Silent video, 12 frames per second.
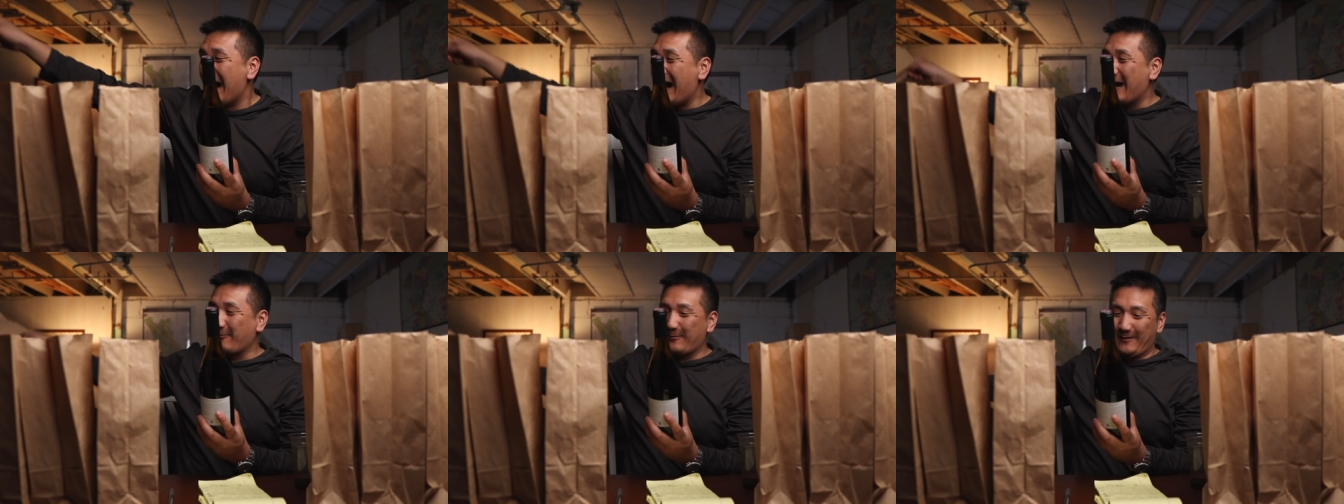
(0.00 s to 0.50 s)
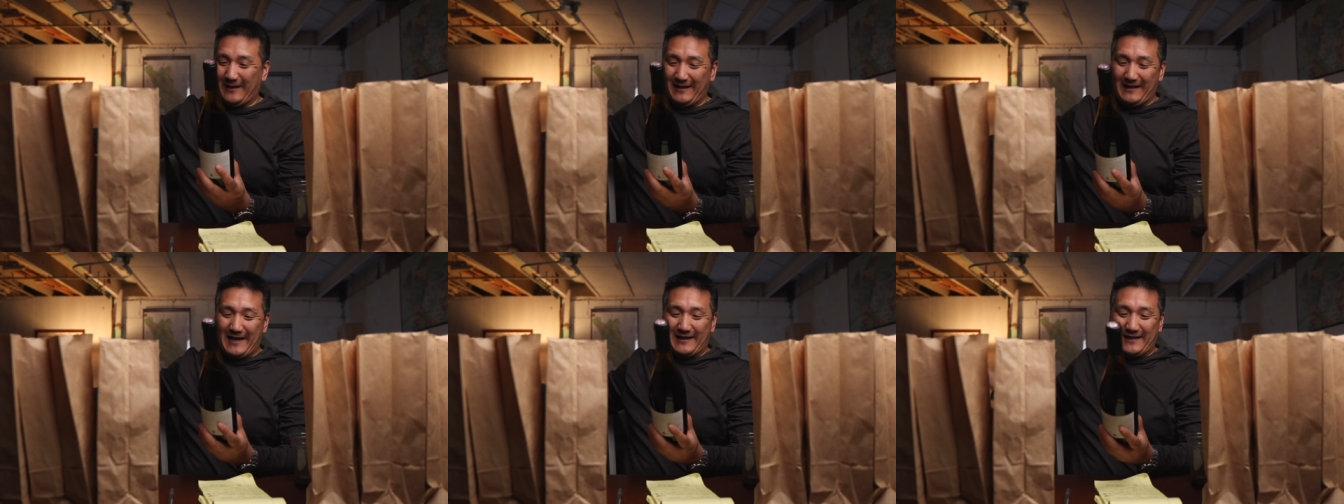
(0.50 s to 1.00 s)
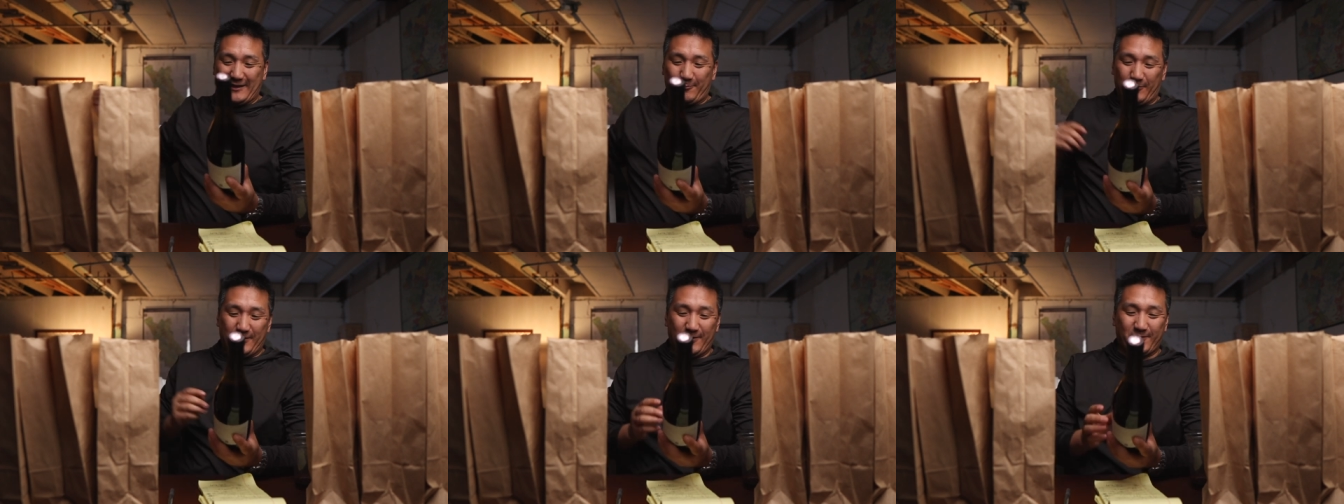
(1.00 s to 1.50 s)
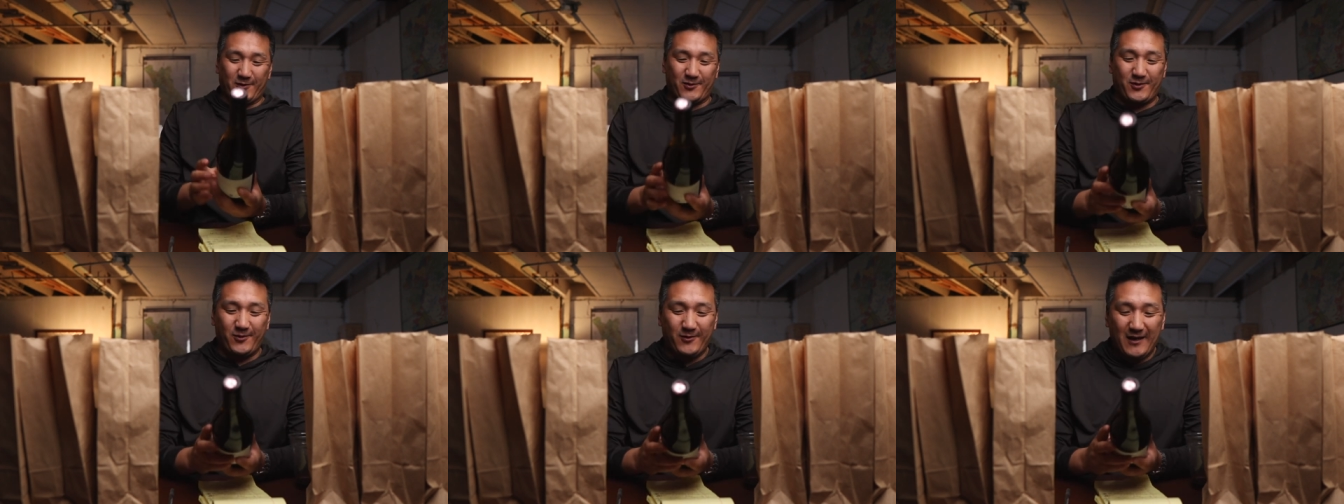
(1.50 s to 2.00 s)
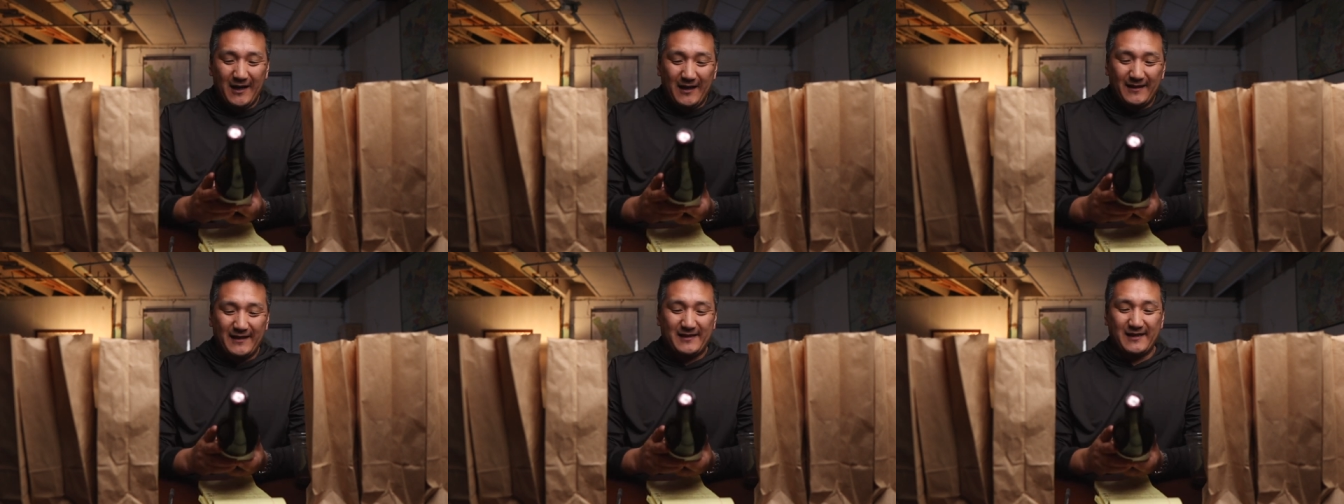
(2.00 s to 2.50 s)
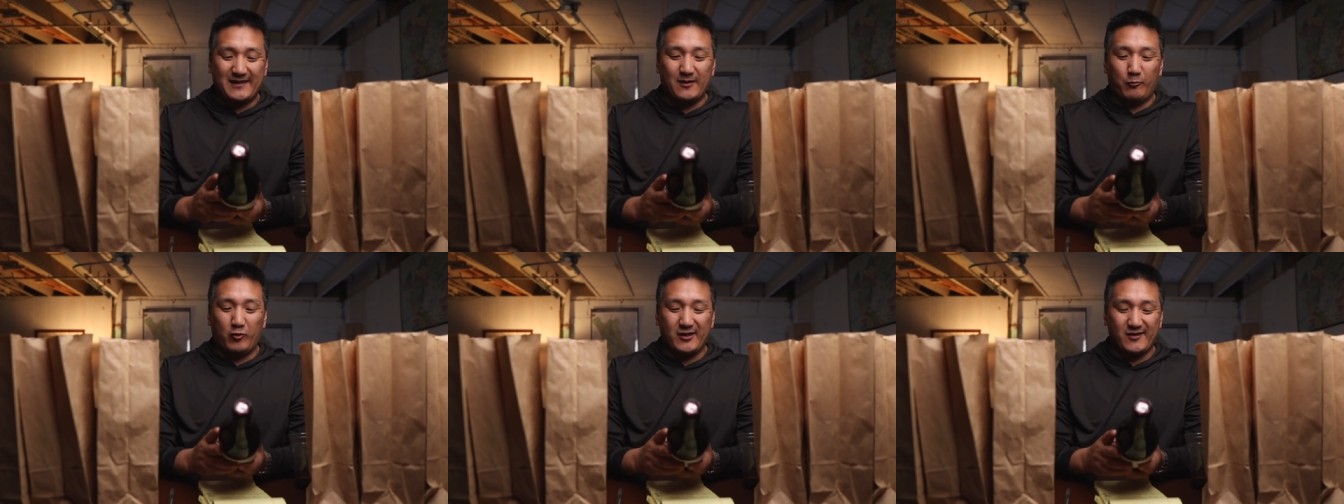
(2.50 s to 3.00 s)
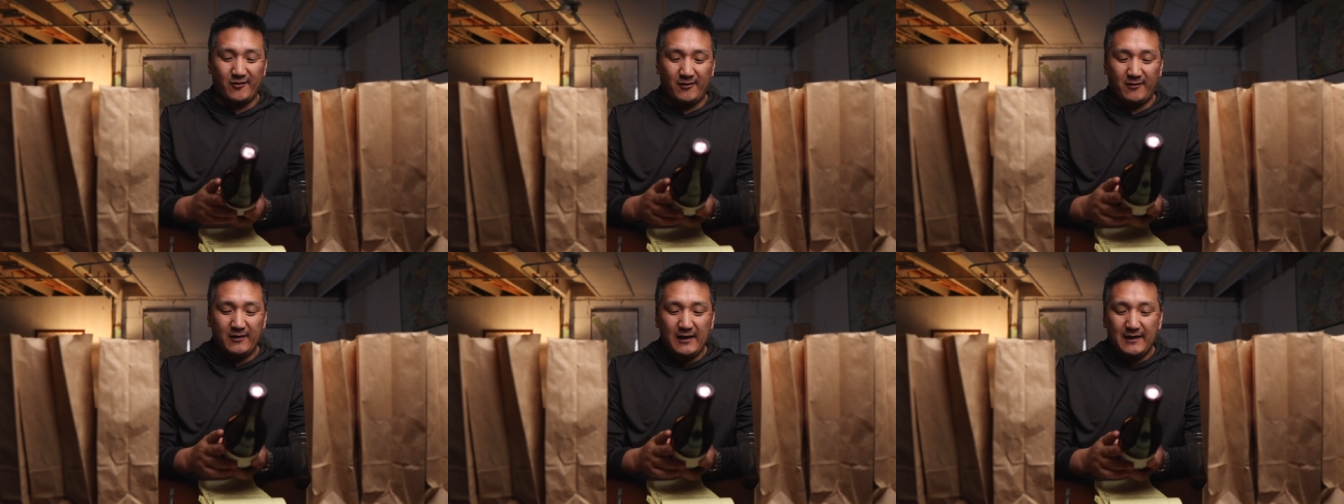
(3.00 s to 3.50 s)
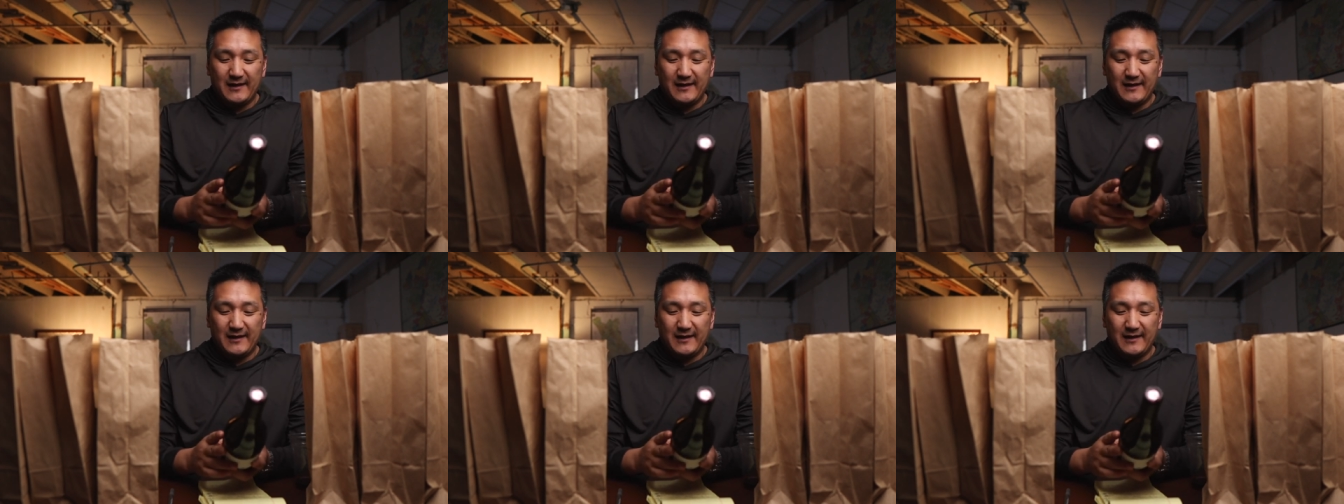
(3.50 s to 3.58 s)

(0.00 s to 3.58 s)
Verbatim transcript: I really like this producer too. This is the Boisson.